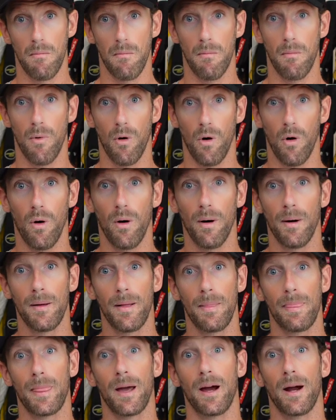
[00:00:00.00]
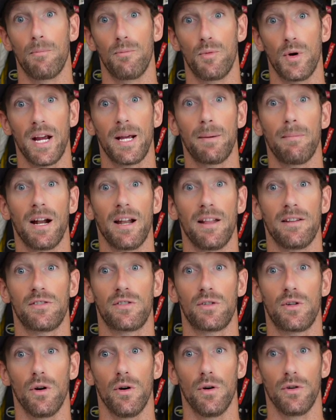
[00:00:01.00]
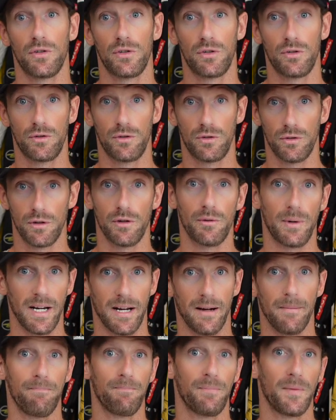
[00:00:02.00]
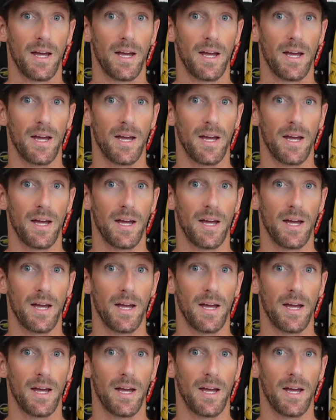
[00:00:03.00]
more brake balance goes to the rear.